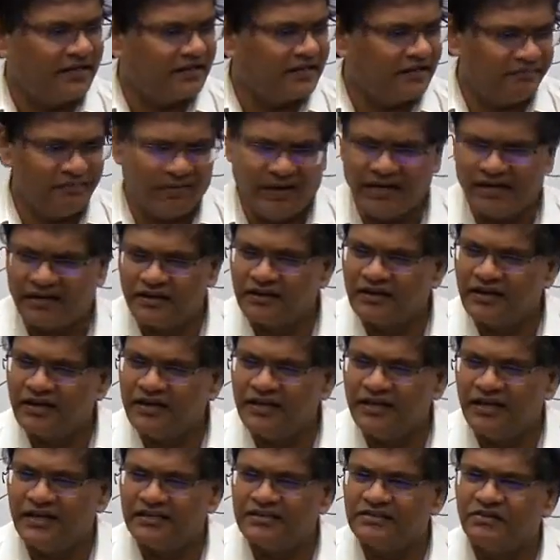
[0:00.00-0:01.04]
I repeat,
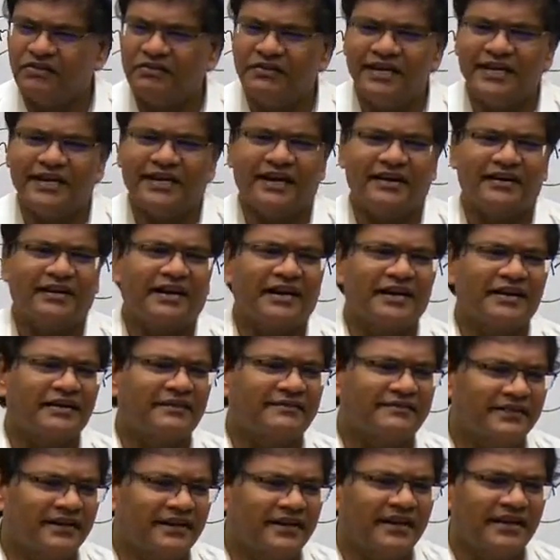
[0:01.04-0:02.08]
India is the only country
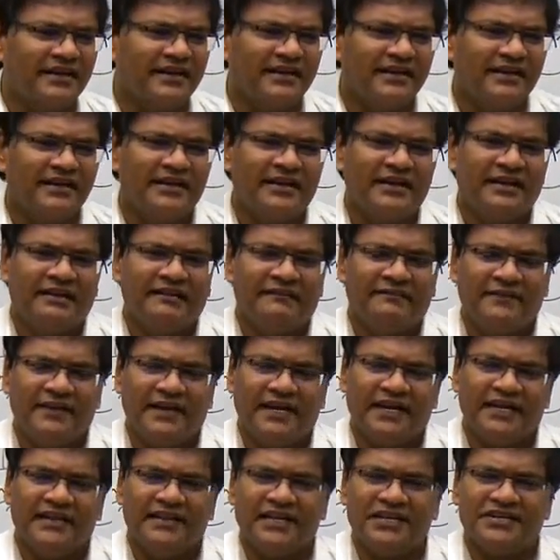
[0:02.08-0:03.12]
in the world
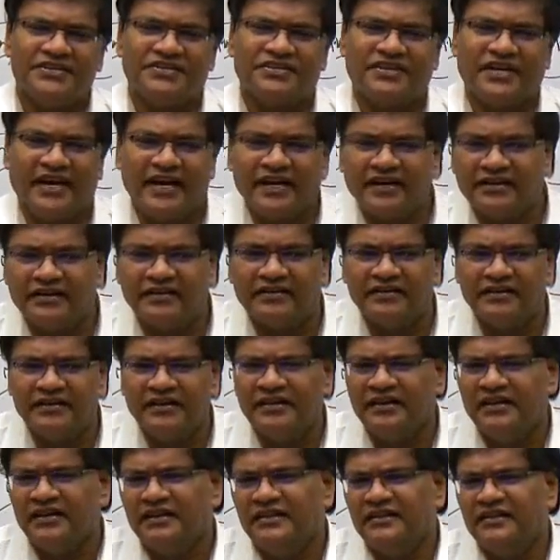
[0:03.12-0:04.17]
wherein the state
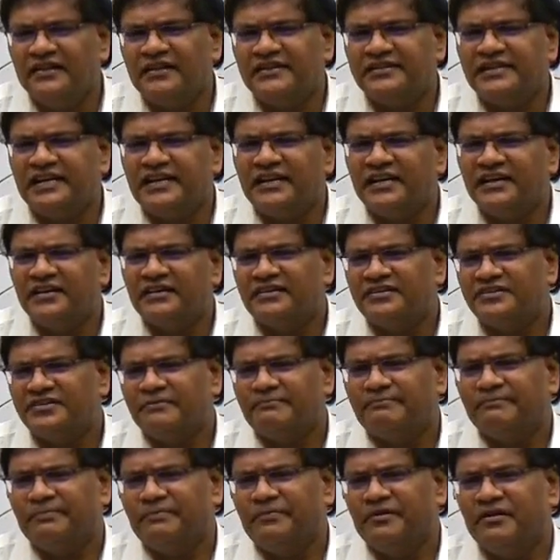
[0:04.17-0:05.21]
looks at
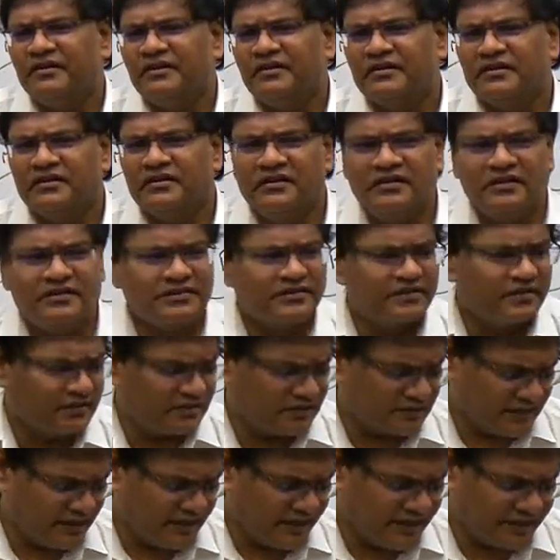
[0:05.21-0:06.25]

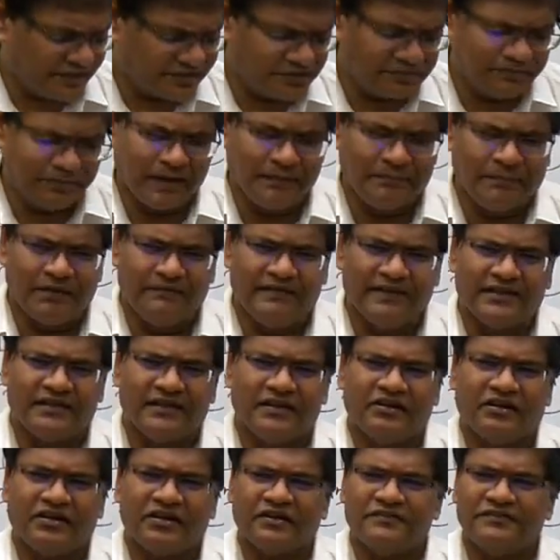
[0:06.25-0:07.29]
its people
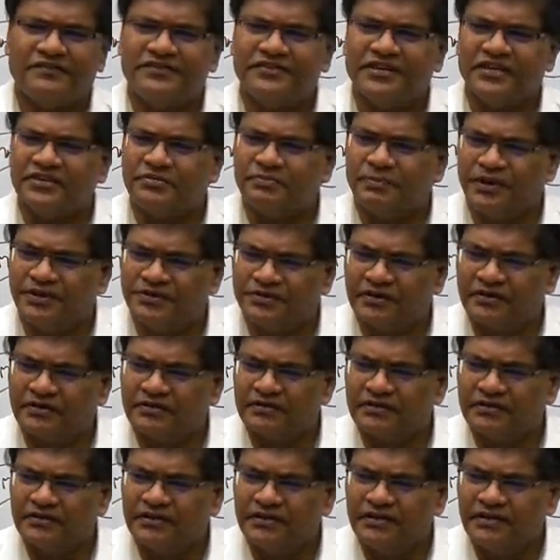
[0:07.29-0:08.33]
with a lot of
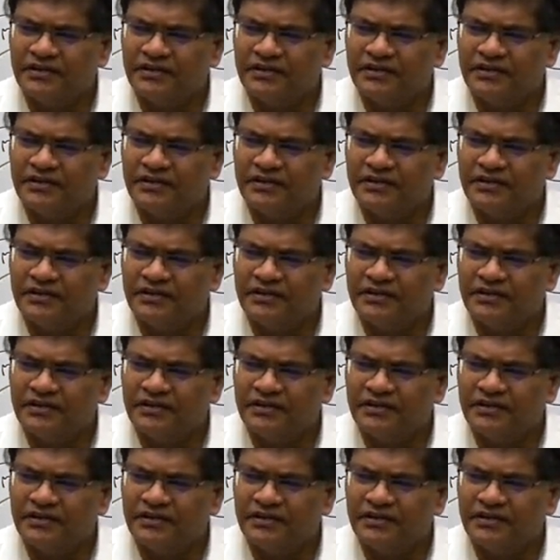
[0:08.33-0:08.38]
suspicion.